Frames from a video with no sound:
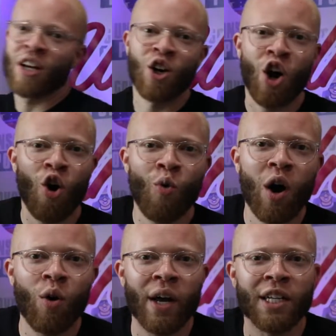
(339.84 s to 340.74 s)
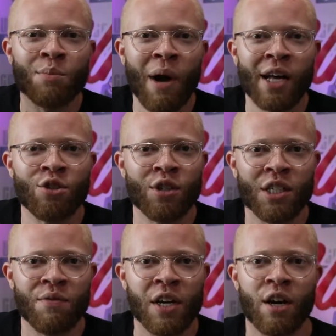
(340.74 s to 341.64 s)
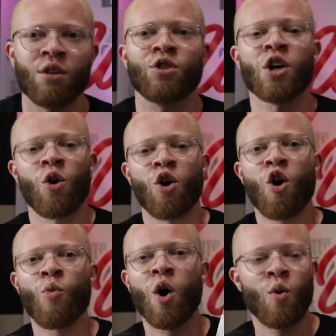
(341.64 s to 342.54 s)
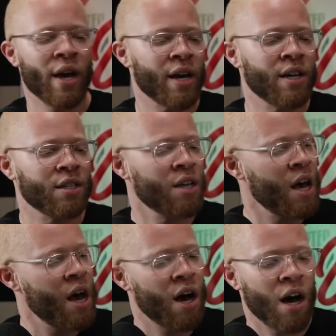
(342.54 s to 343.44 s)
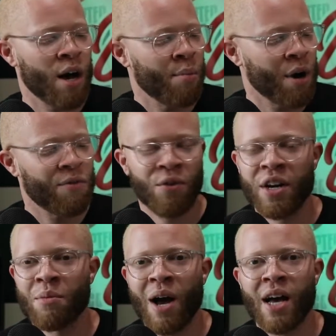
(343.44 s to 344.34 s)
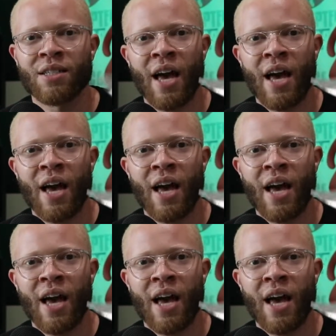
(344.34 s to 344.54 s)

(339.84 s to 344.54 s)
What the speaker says: Kowo is sponsoring this video. So Kowo is a friend of mine's.